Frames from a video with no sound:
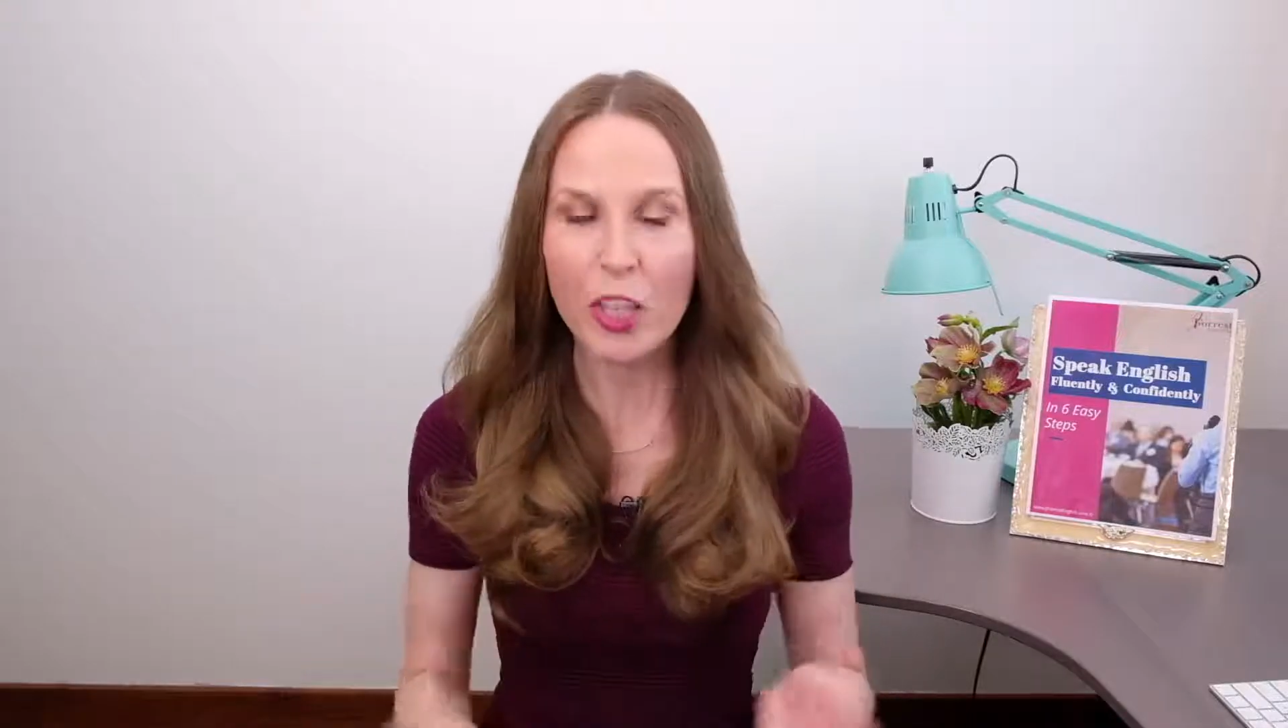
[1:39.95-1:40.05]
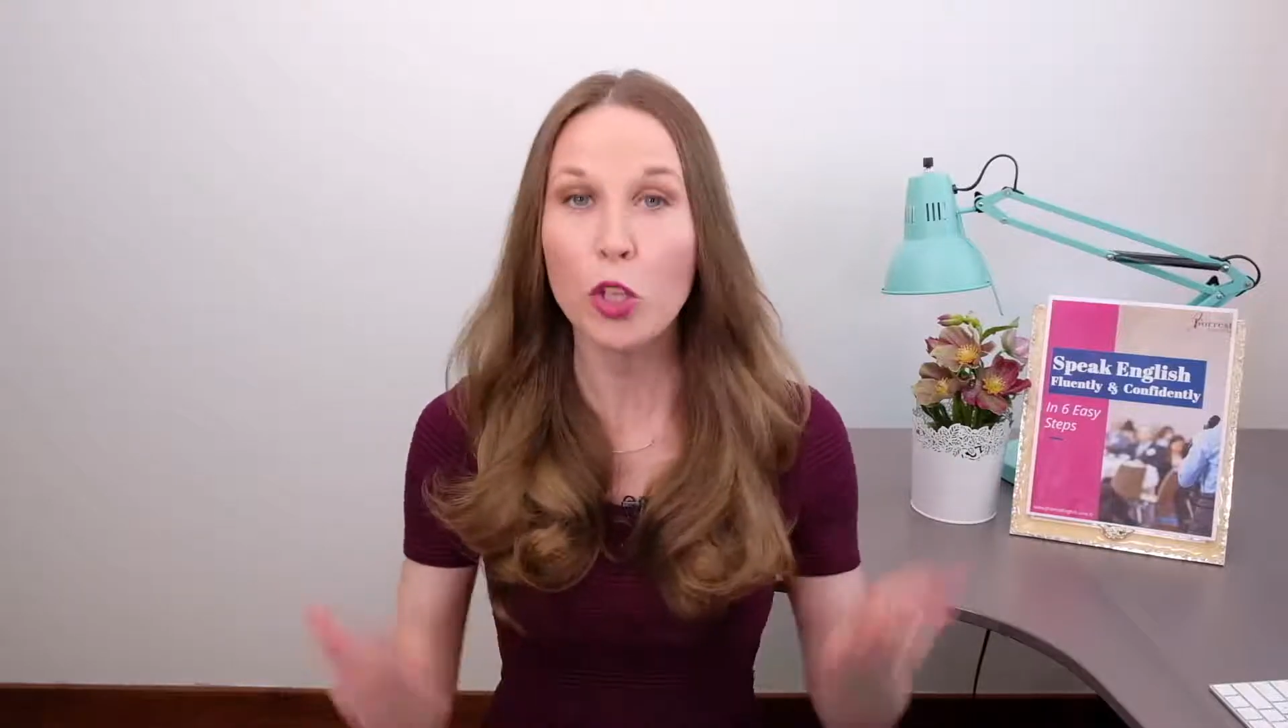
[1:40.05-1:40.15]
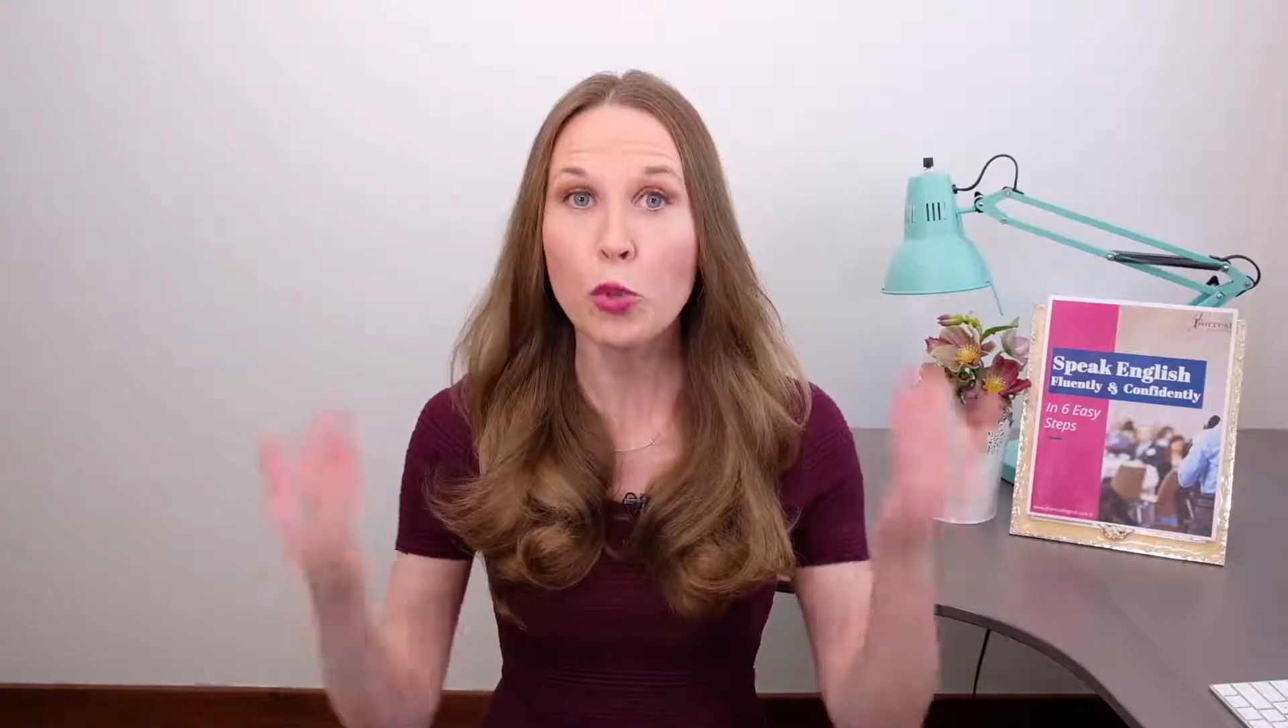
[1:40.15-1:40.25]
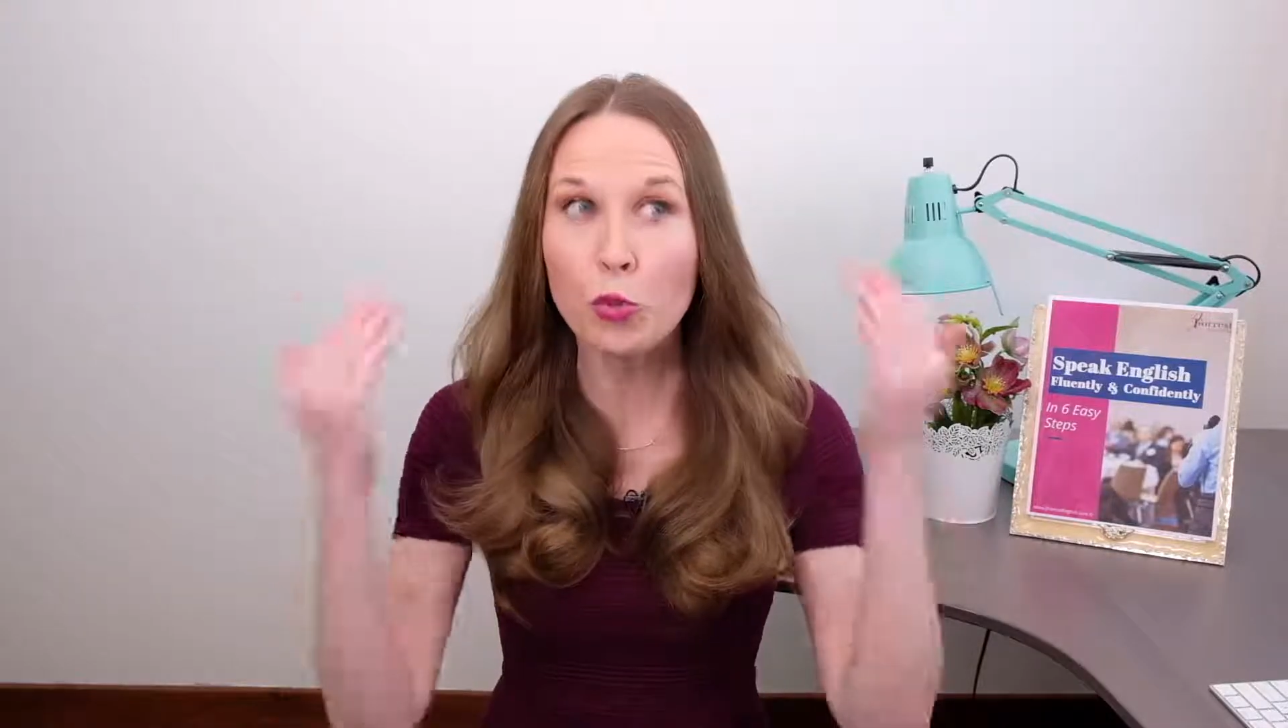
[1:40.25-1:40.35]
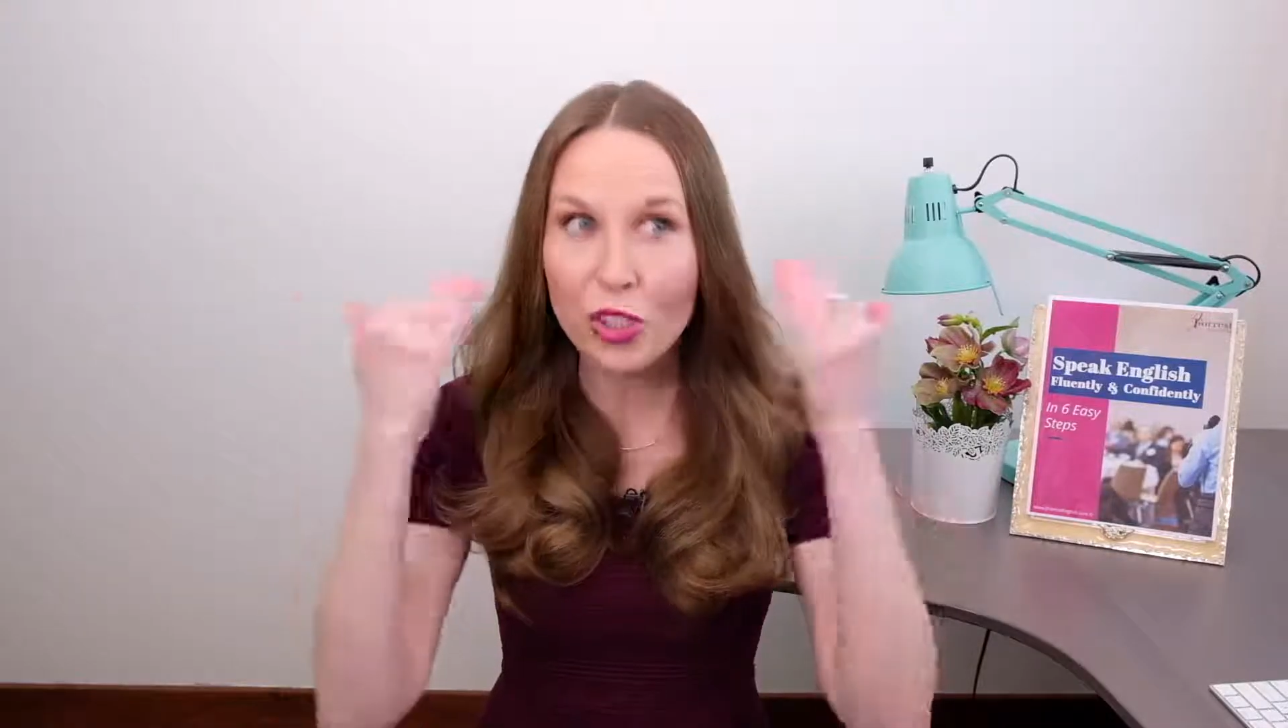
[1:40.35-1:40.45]

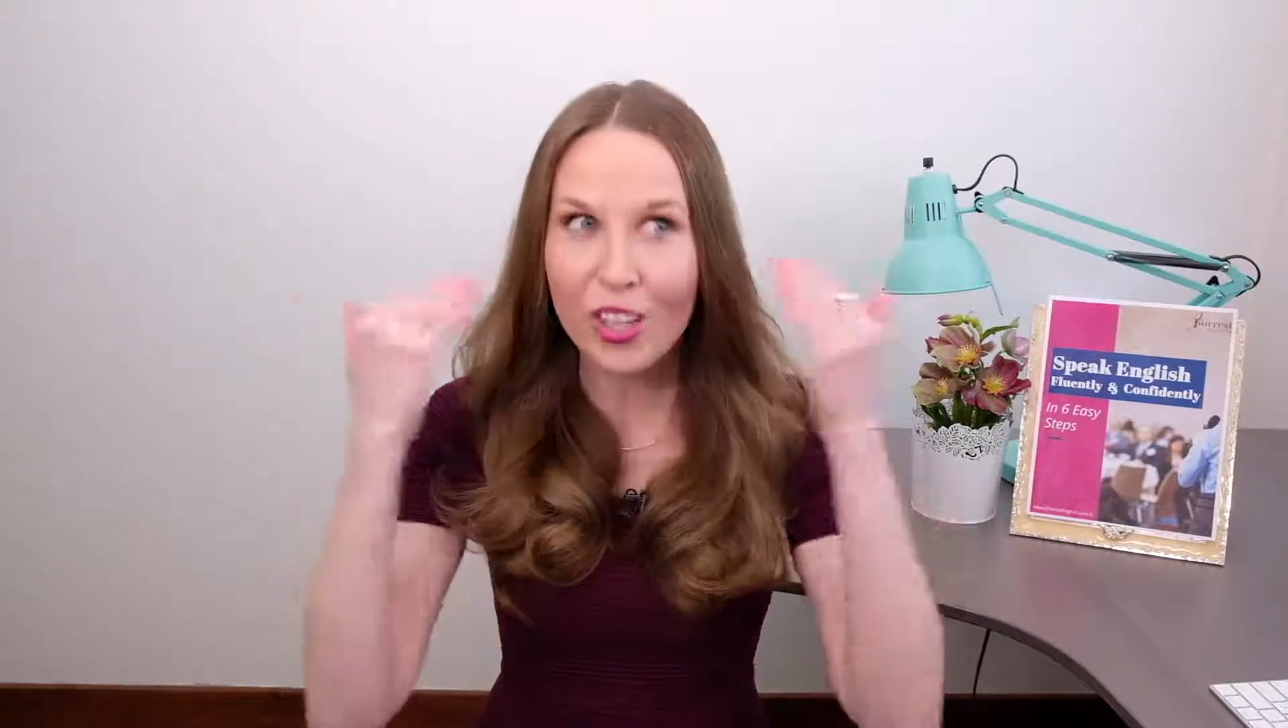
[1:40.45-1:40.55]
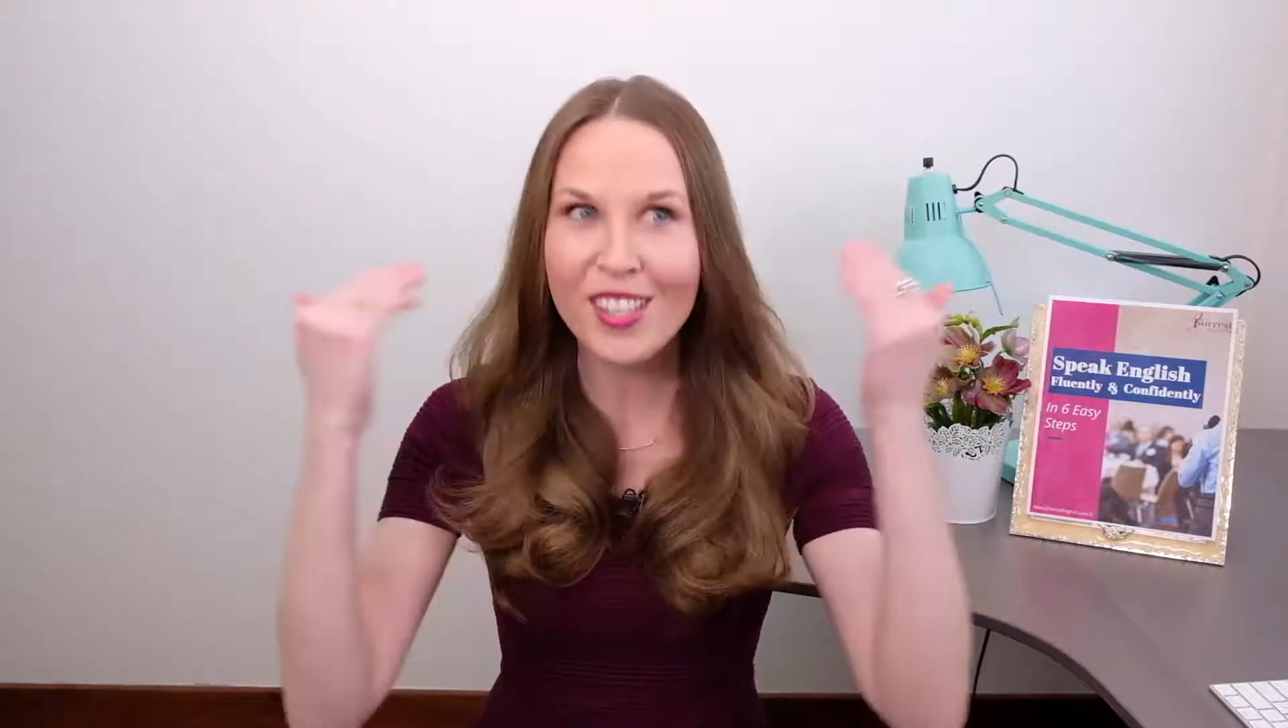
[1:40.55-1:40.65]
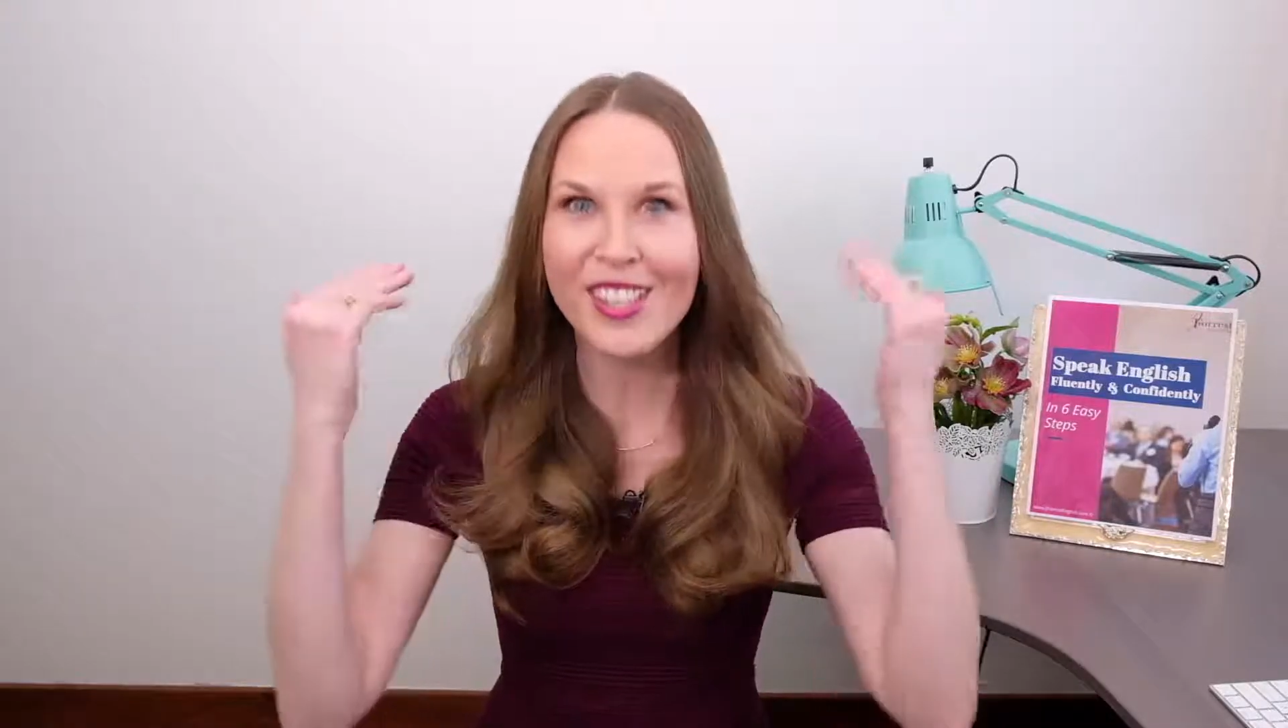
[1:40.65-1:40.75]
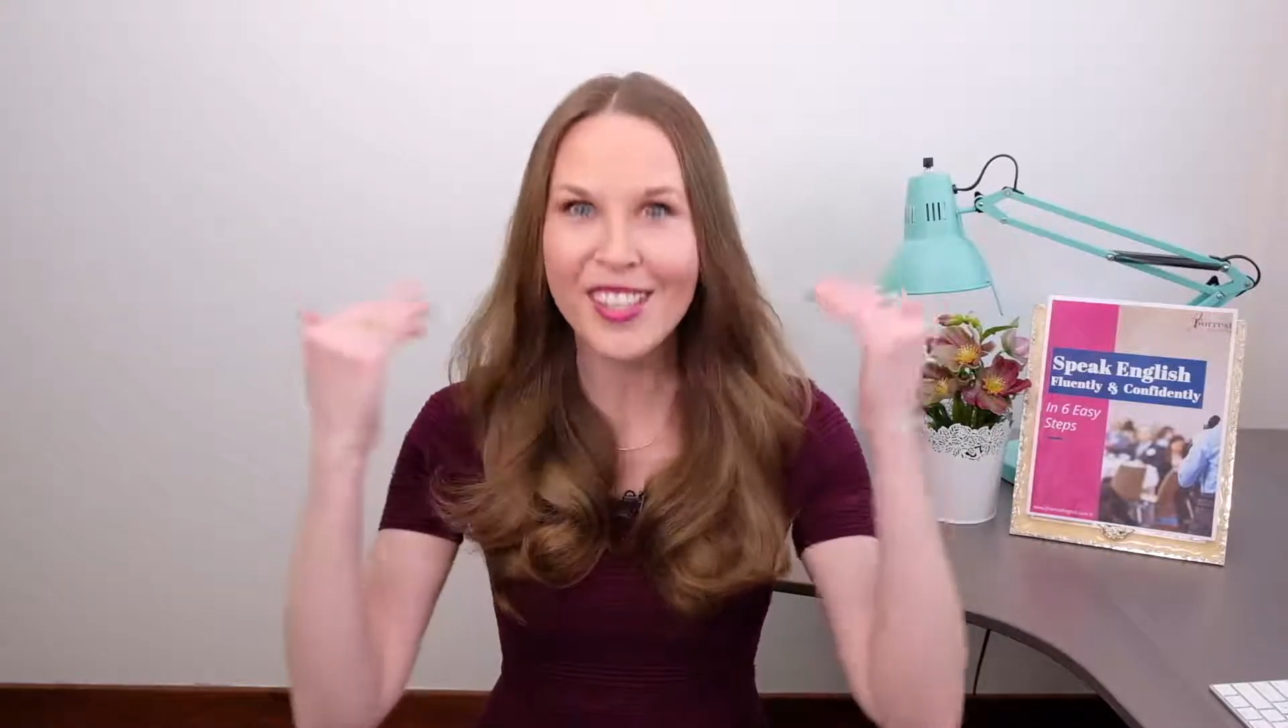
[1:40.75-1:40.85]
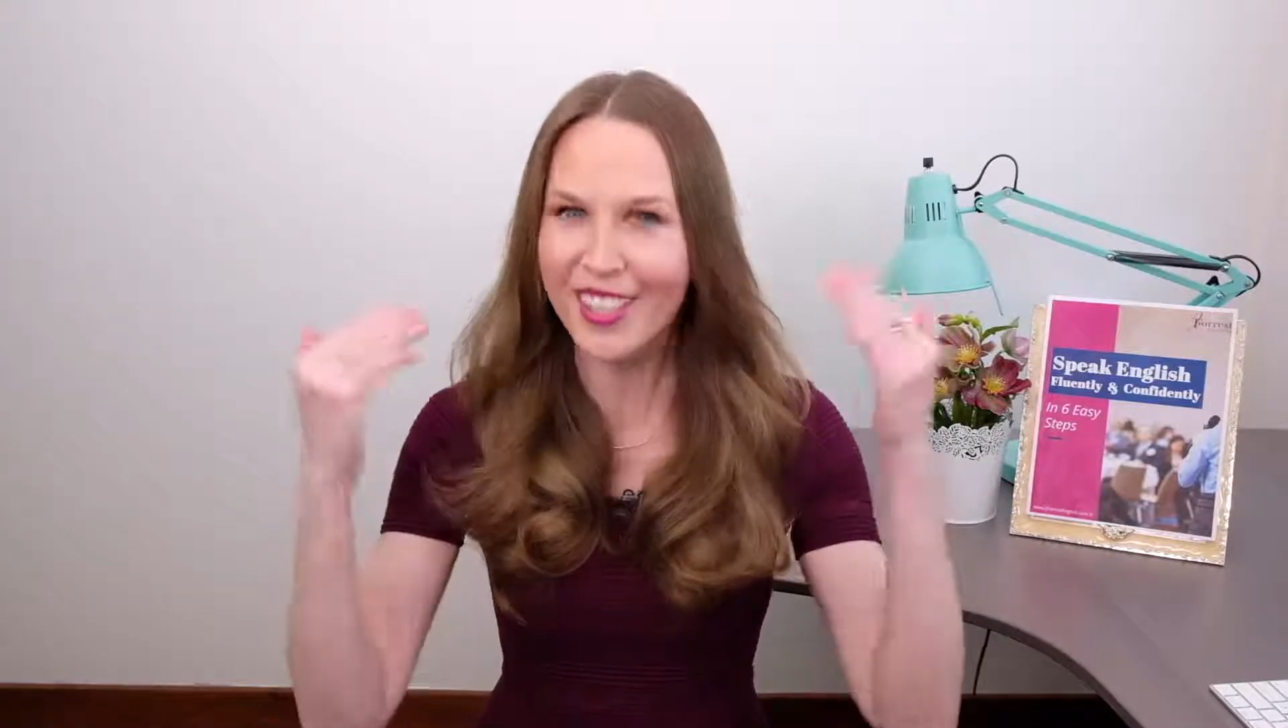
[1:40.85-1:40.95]
you
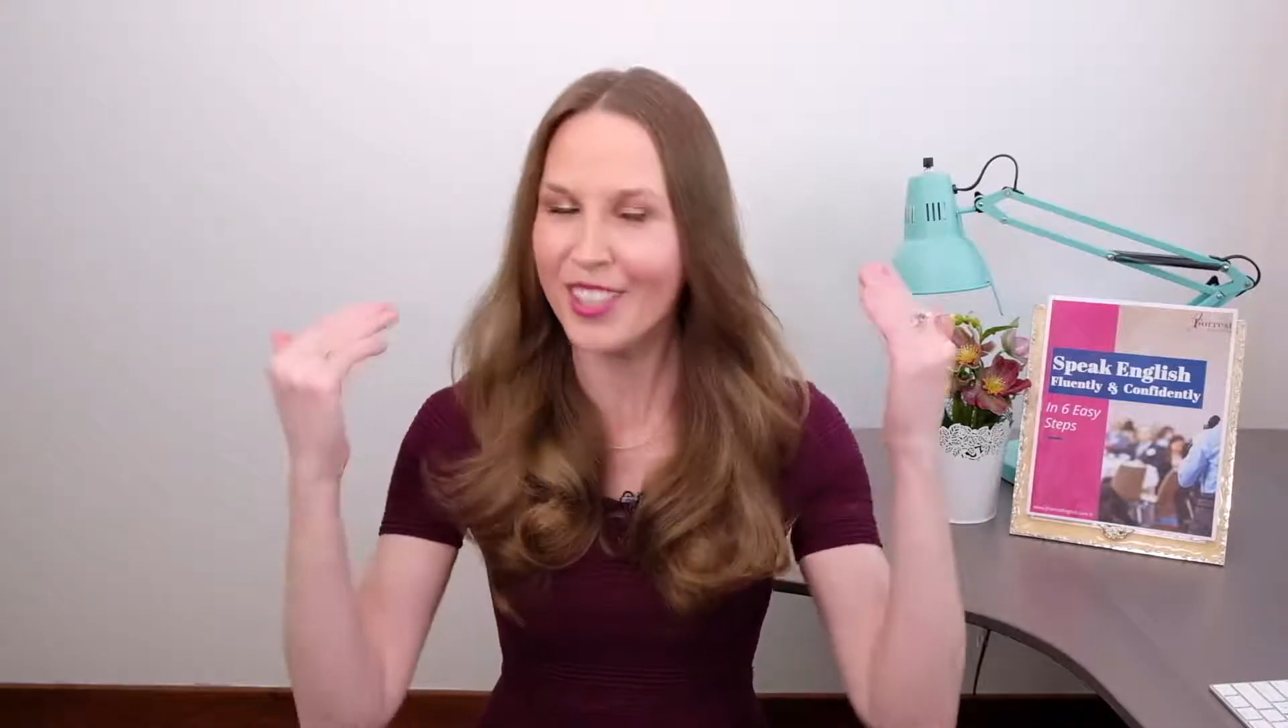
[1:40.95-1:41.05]
just need